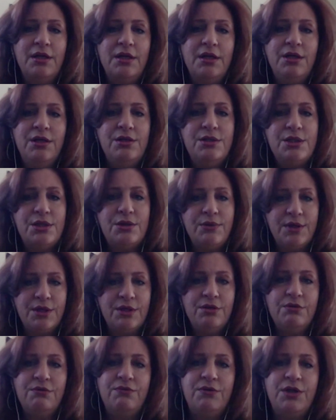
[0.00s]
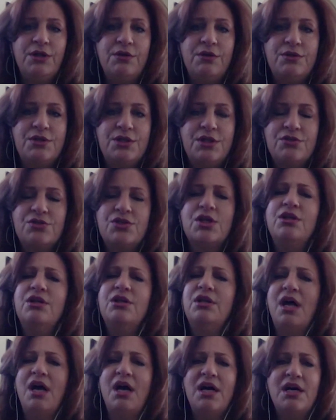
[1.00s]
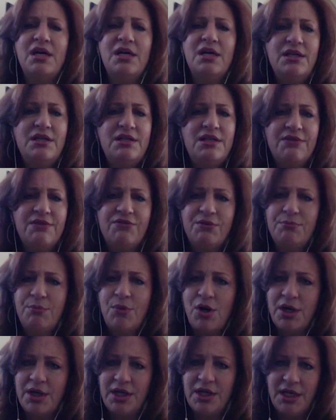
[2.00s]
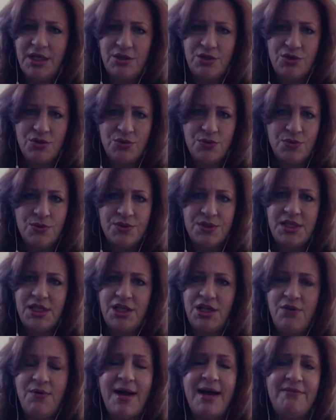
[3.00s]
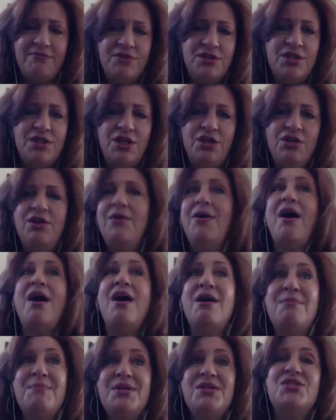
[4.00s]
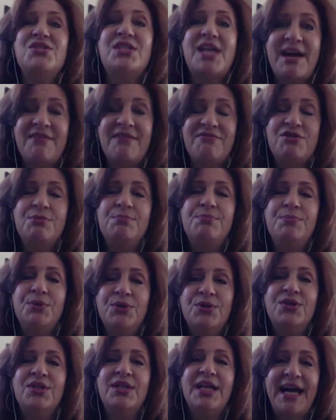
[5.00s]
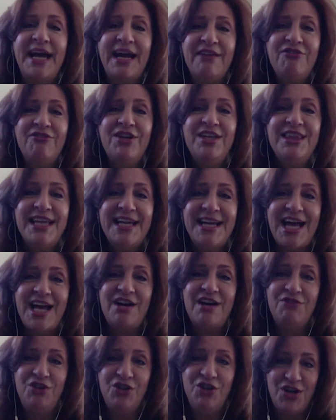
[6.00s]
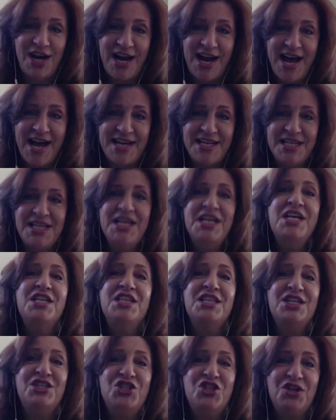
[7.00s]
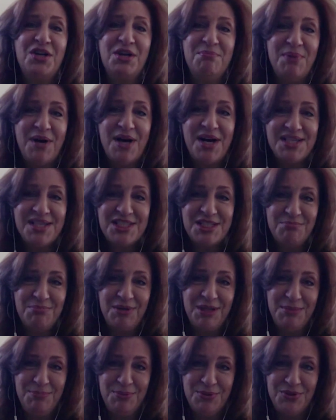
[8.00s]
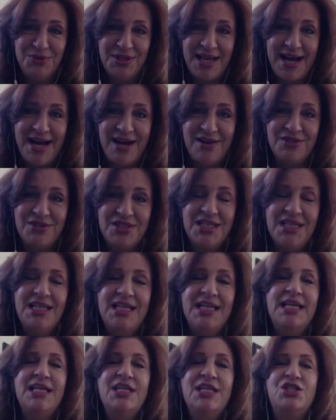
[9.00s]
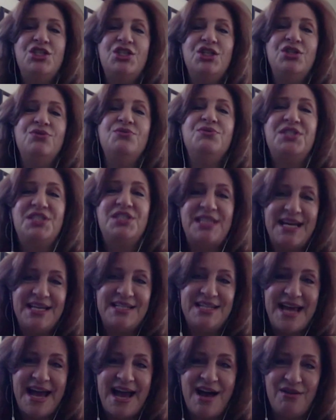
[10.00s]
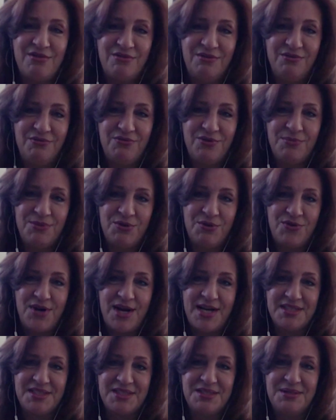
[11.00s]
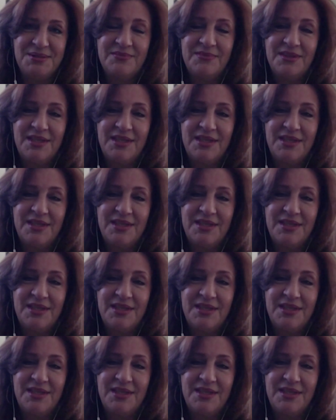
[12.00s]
You do interviews. There's a lot of different marketing tools that you have to do. You almost have to pull everything out of your hat that you could possibly pull out to stand out from the rest.